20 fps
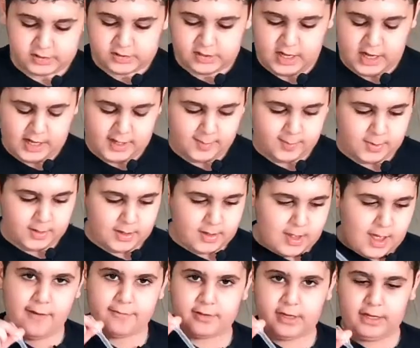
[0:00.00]
this time,
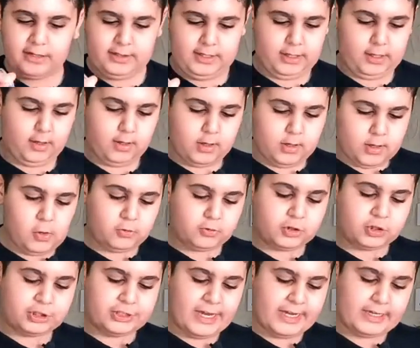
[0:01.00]
I have an idea. I'm
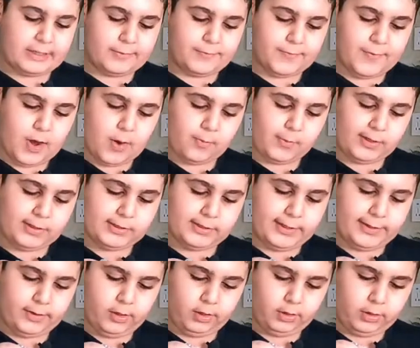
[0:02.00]
going to shake it very
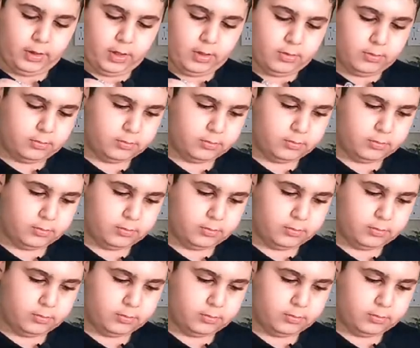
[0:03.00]
little.